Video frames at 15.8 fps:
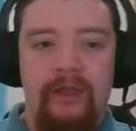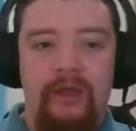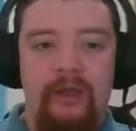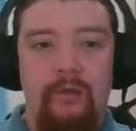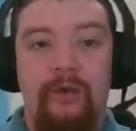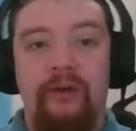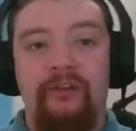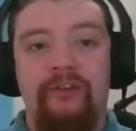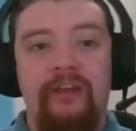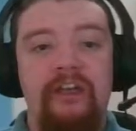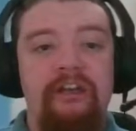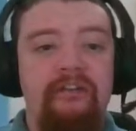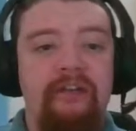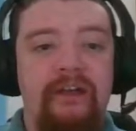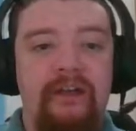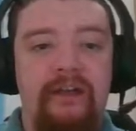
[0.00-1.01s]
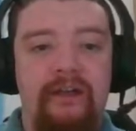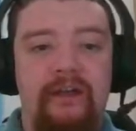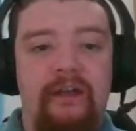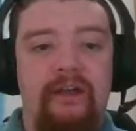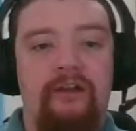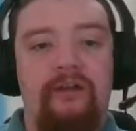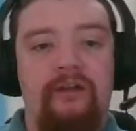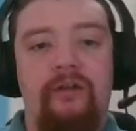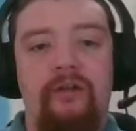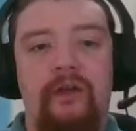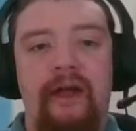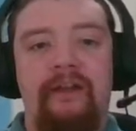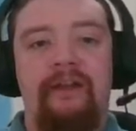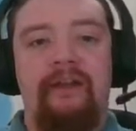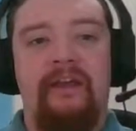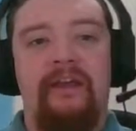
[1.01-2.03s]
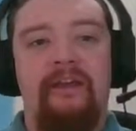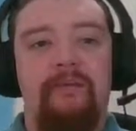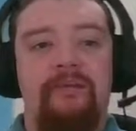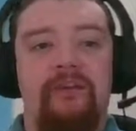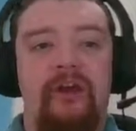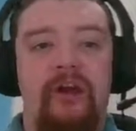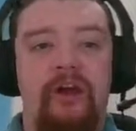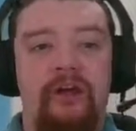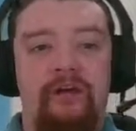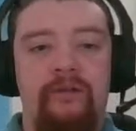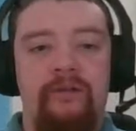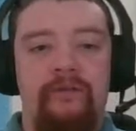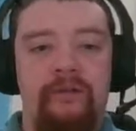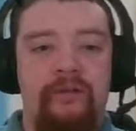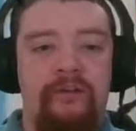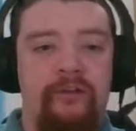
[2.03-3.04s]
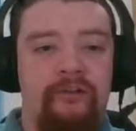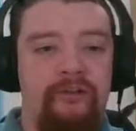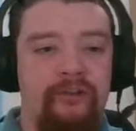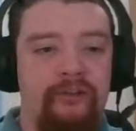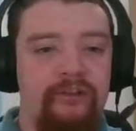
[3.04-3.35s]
We're continuing to look at the games of Dr.